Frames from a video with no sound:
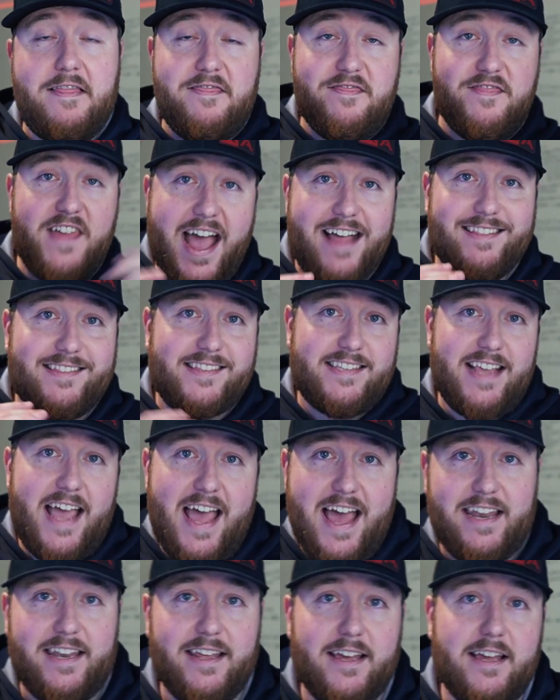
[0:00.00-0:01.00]
That
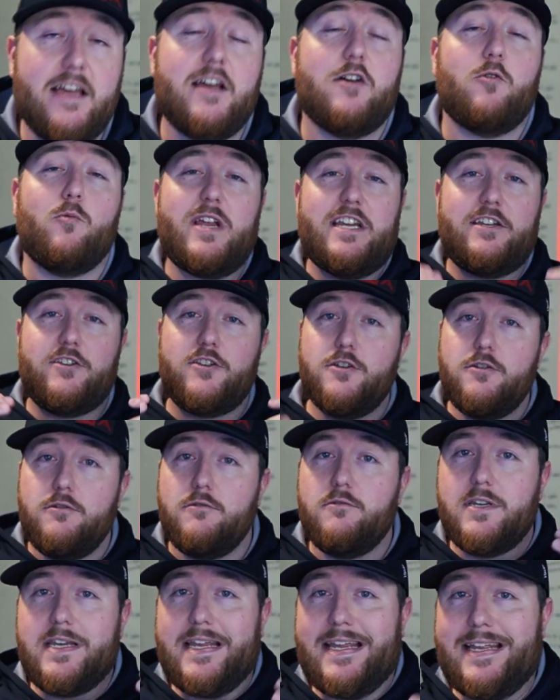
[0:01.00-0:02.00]
said, we
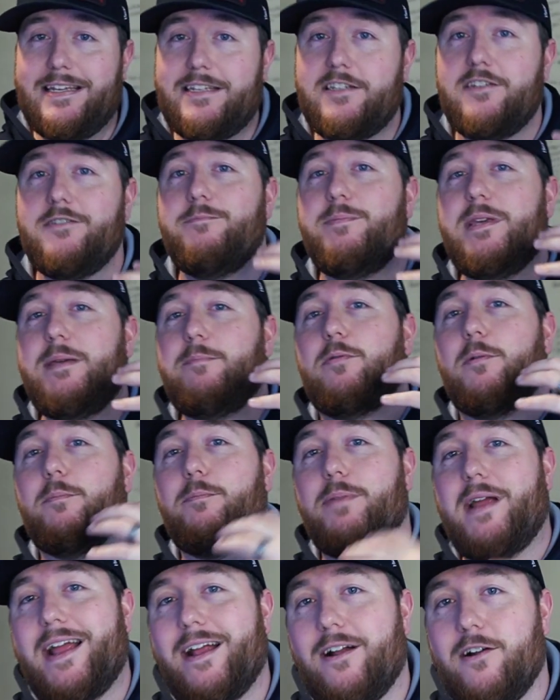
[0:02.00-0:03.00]
do need to be
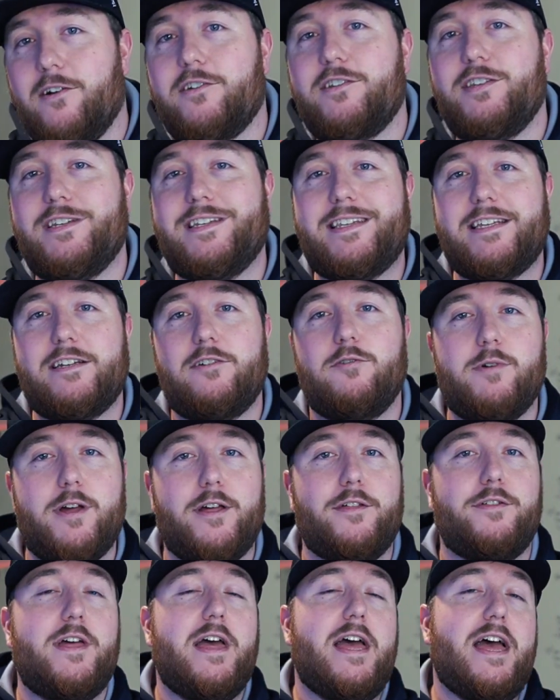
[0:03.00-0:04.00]
prepared to deal
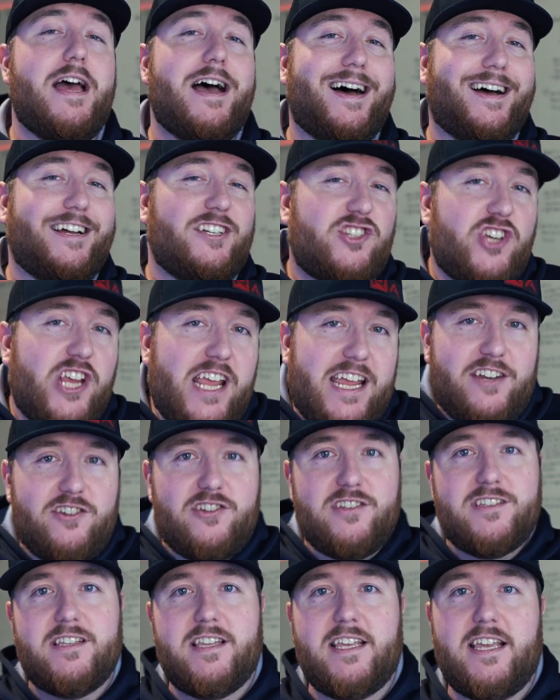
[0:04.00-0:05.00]
with
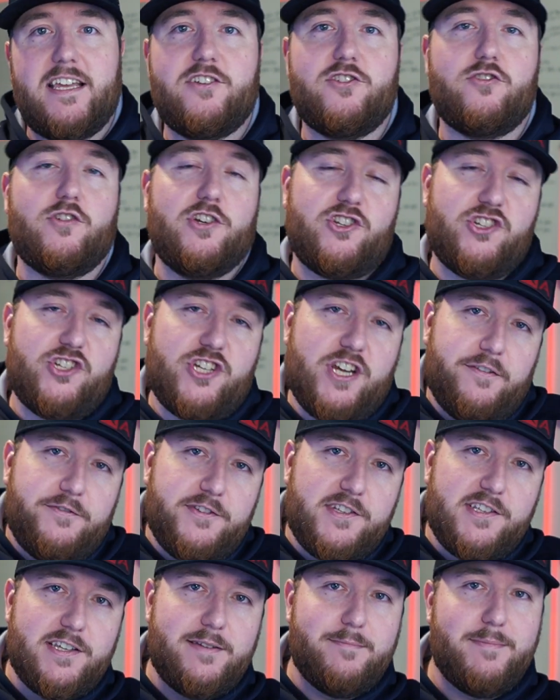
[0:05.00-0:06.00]
changes in the industry,
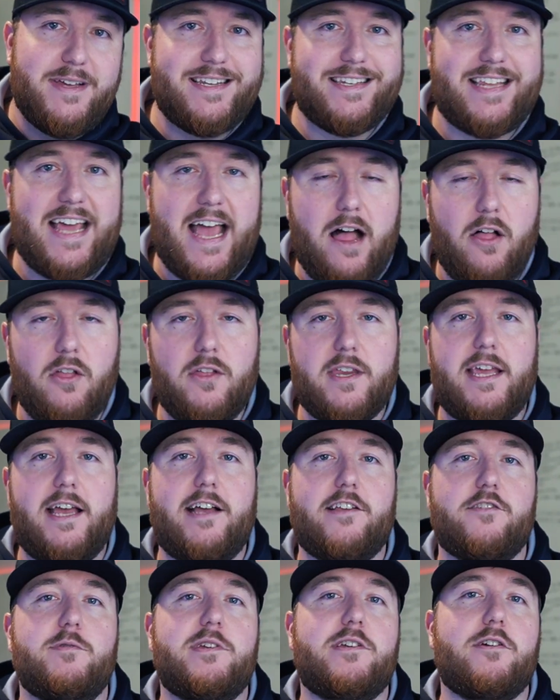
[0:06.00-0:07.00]
shifts in mentality
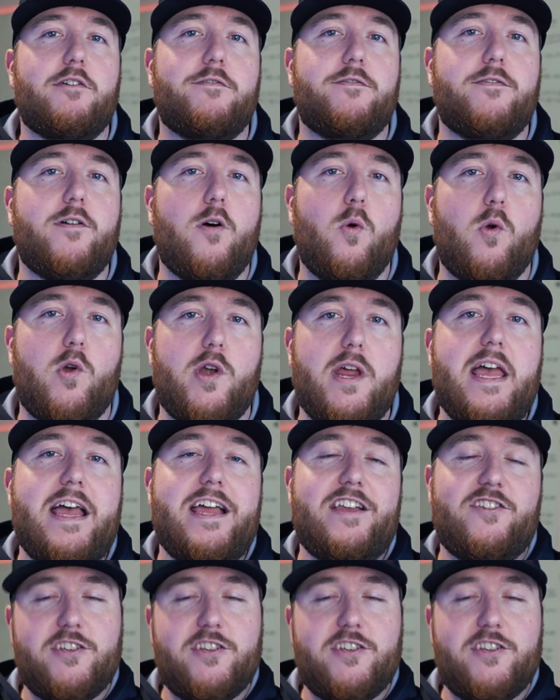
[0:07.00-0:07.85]
as we go forward.